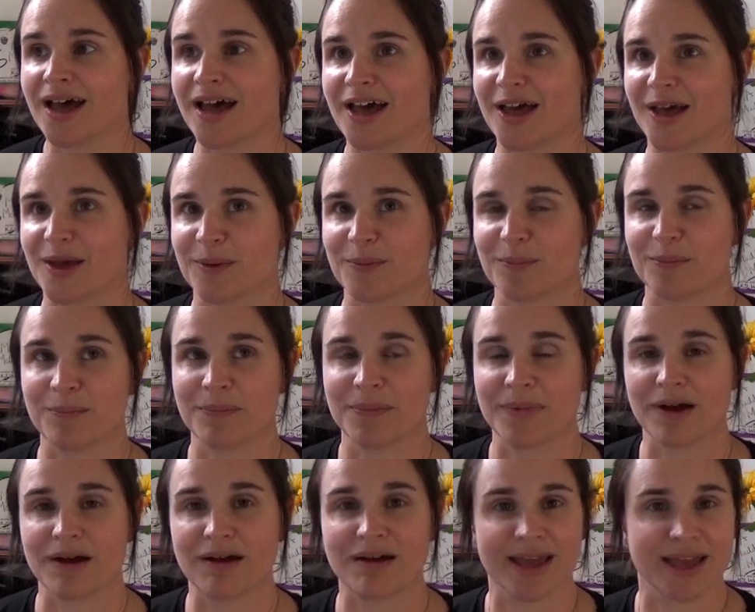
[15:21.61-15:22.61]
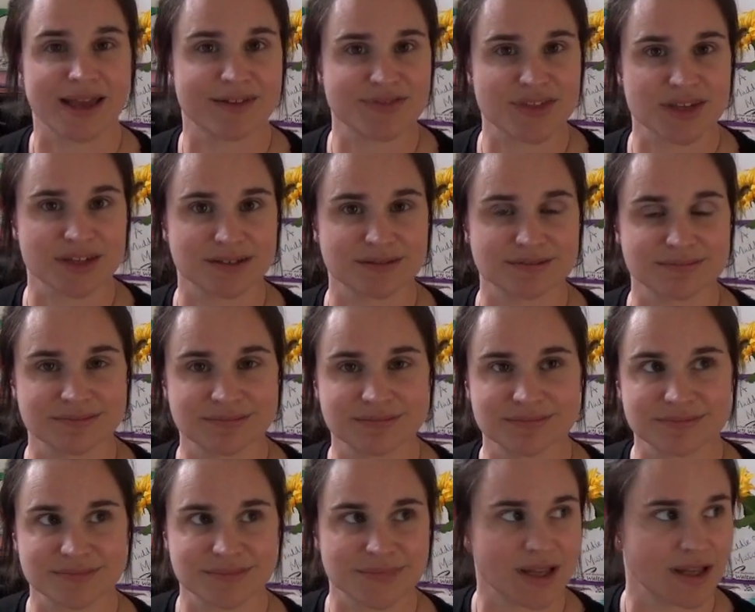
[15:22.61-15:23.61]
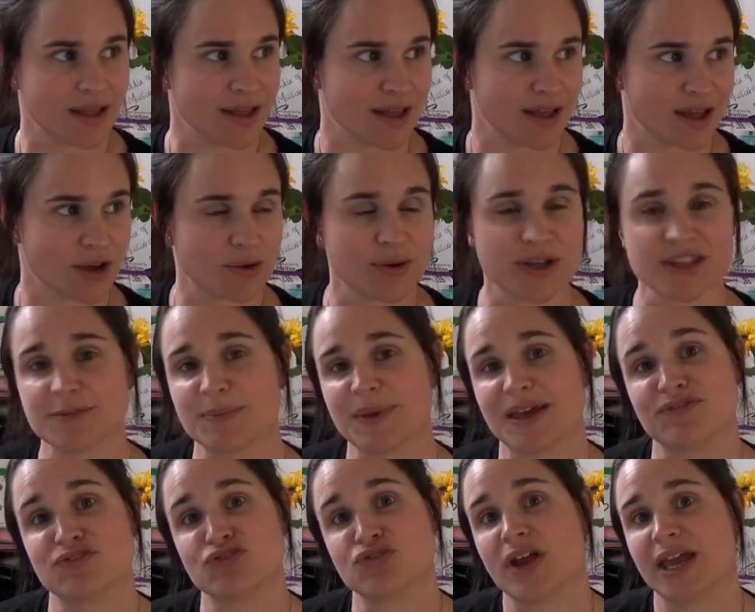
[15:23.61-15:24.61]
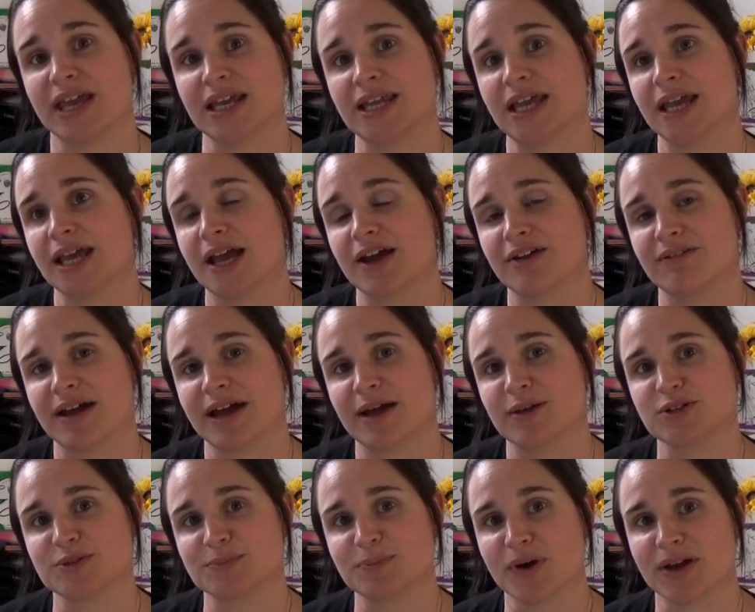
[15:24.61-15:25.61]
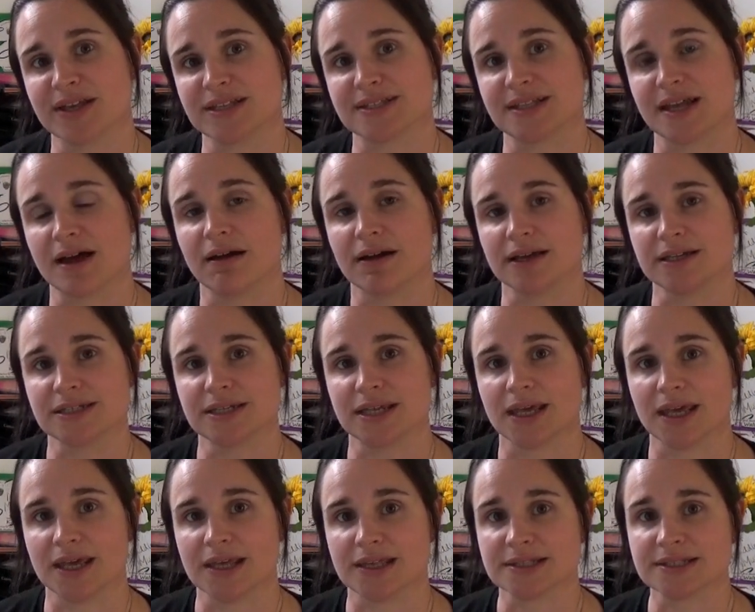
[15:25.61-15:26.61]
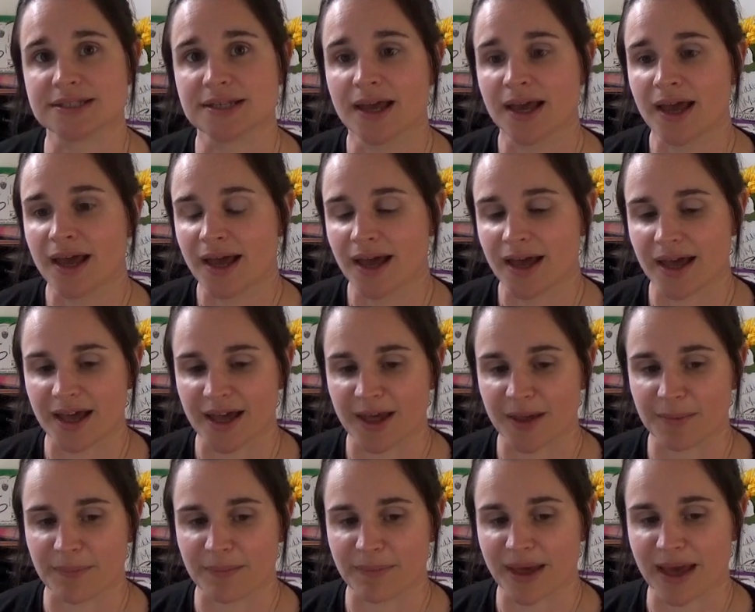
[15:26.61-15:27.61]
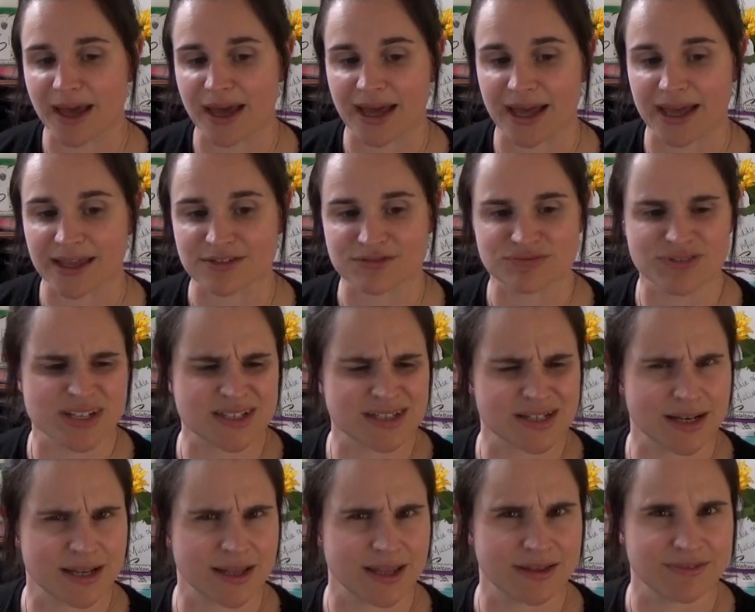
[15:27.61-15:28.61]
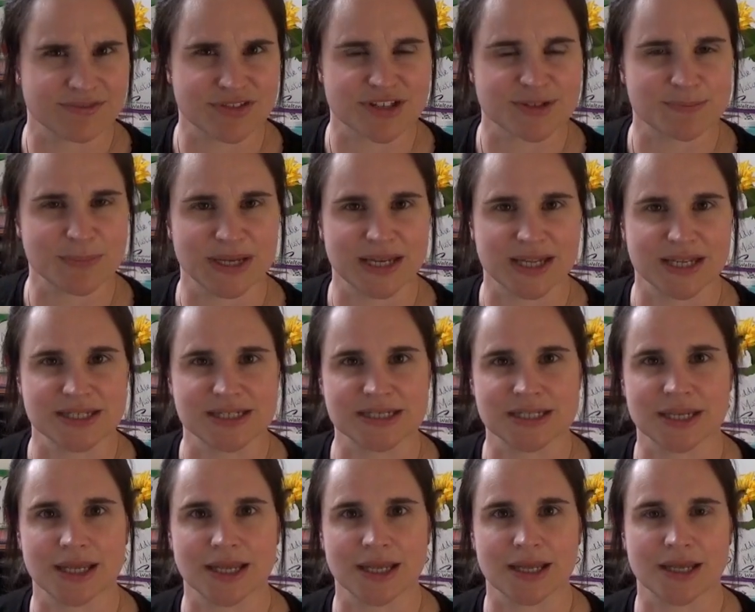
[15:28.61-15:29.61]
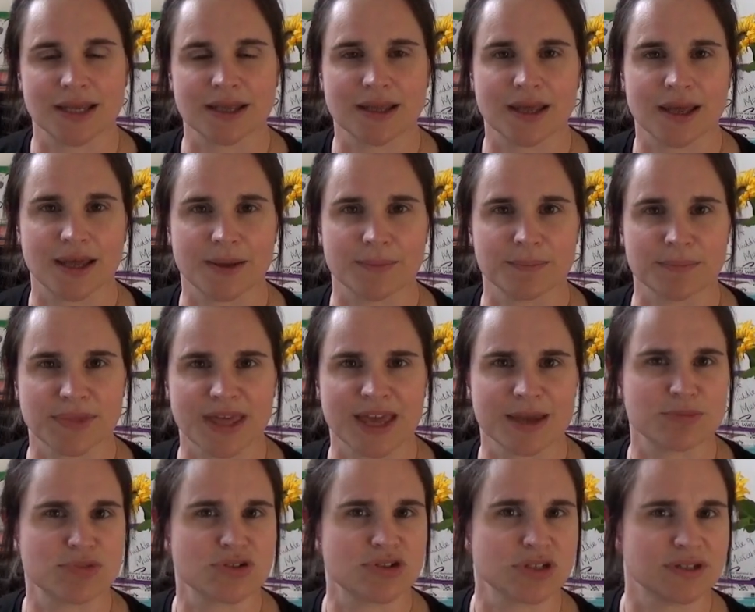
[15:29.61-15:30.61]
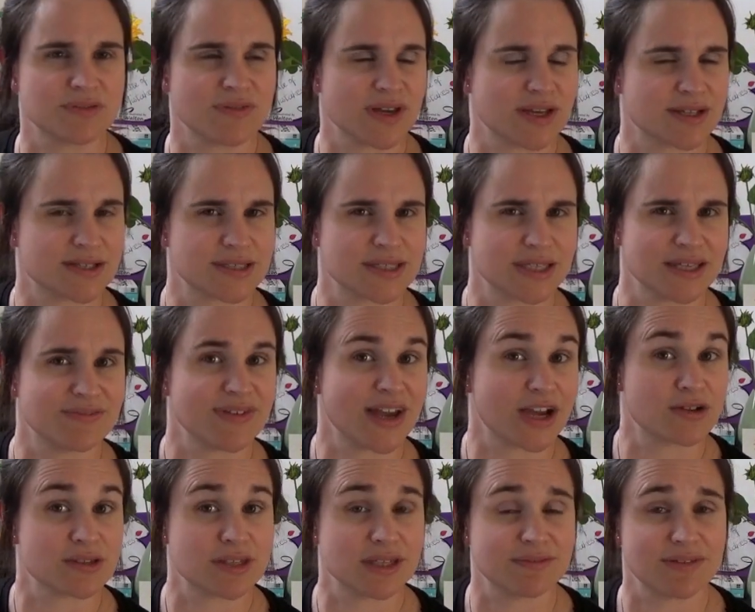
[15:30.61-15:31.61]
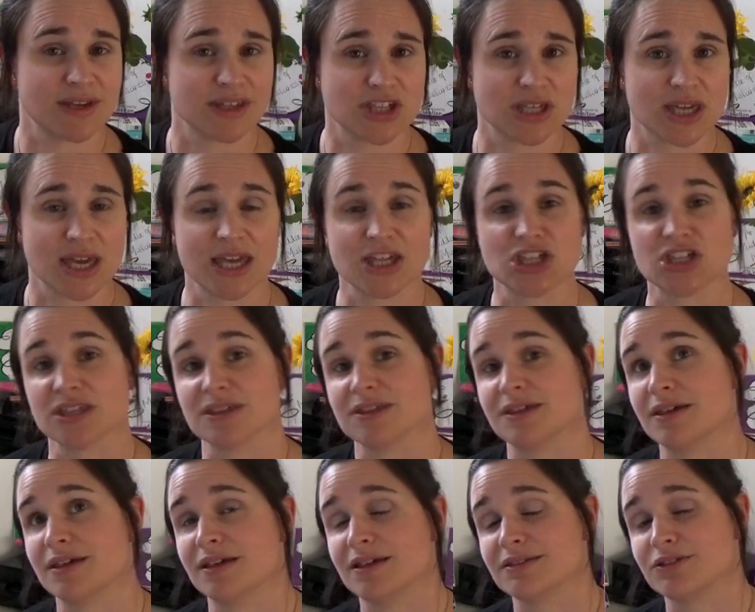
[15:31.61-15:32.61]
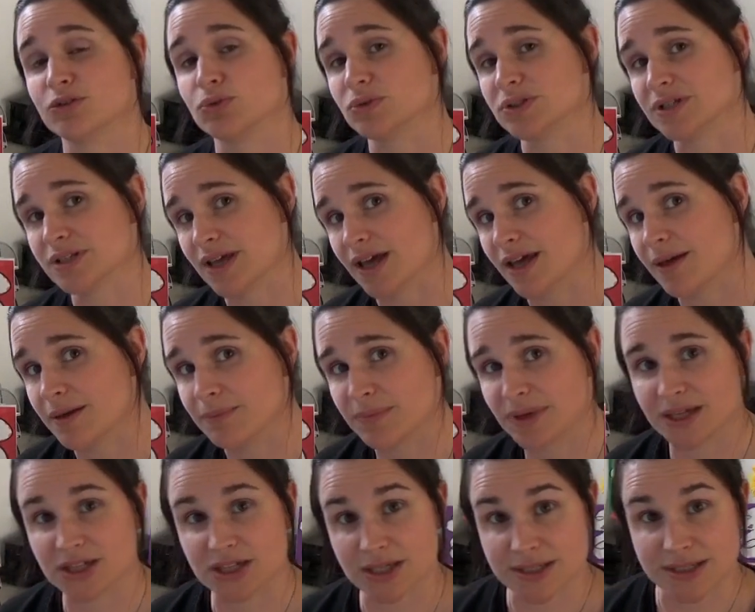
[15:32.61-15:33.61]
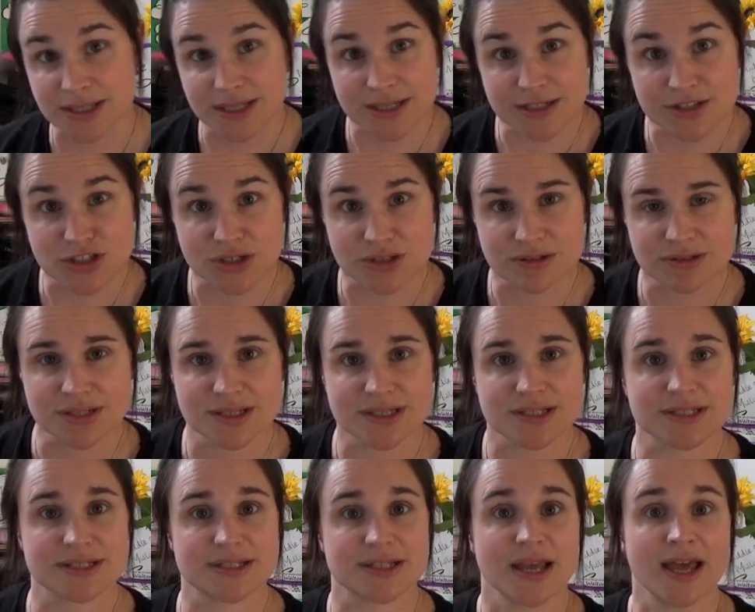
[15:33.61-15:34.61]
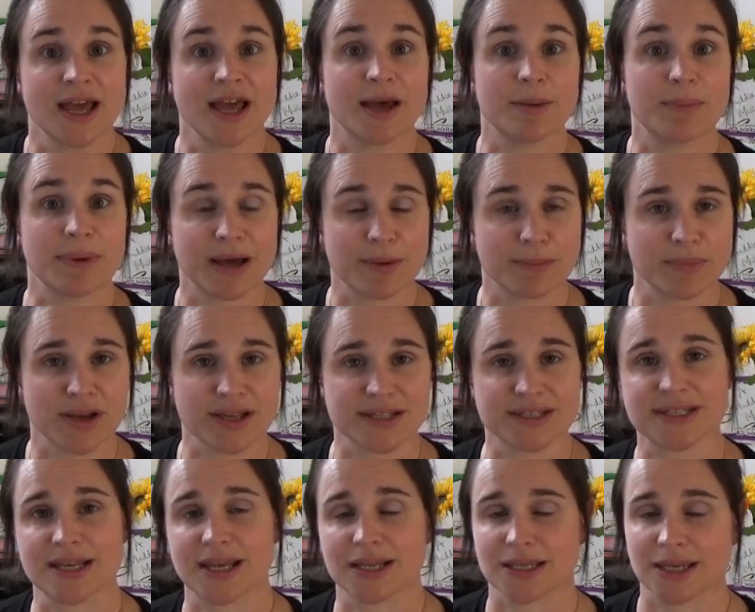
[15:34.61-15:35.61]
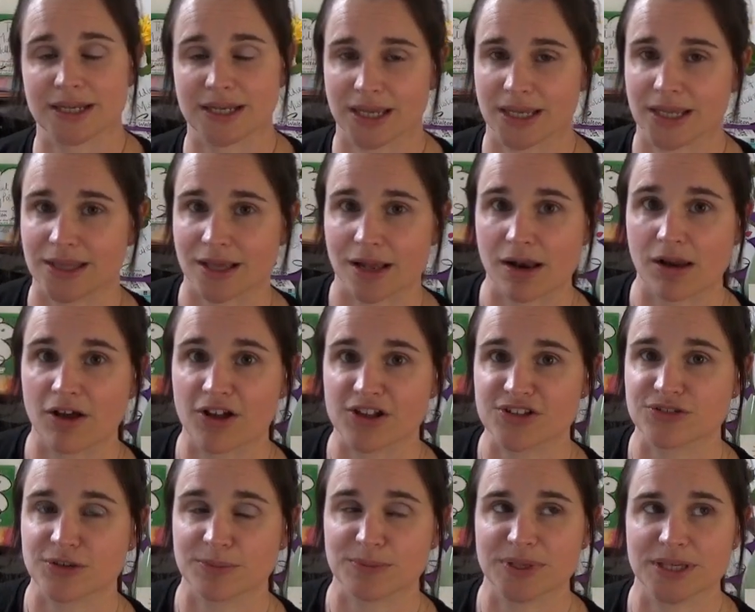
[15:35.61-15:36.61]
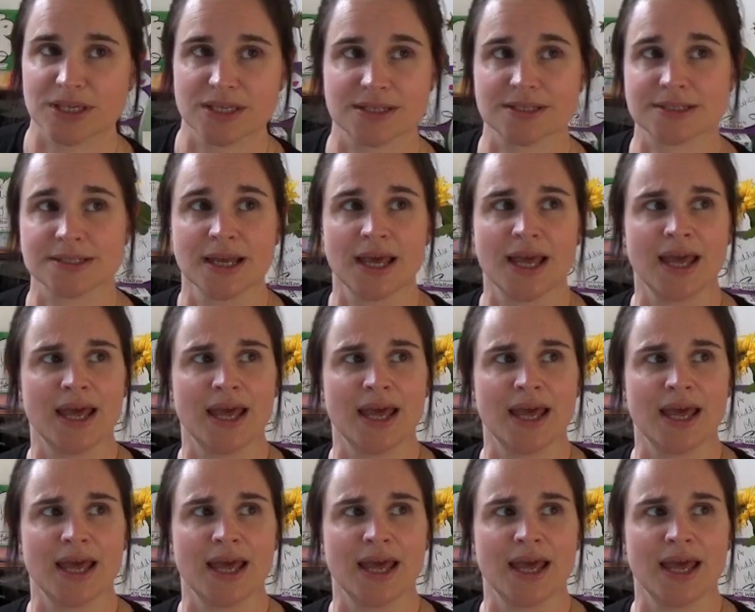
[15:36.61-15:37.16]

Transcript: I have done quite a bit of training around mindset ideas, and recently I've just been into Cambridge University Faculty of Education to talk to their PGCE students about mindset and getting it in the classroom, because